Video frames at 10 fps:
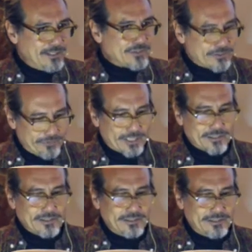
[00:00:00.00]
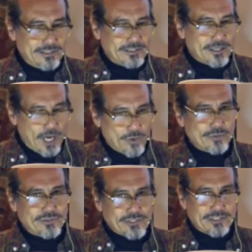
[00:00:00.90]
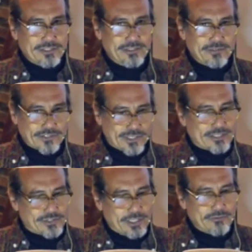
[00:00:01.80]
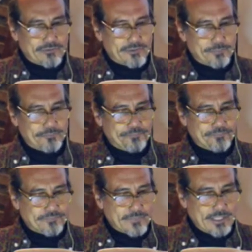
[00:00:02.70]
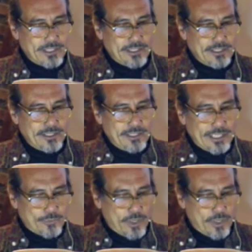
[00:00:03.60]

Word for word: Seville owned the 16th. It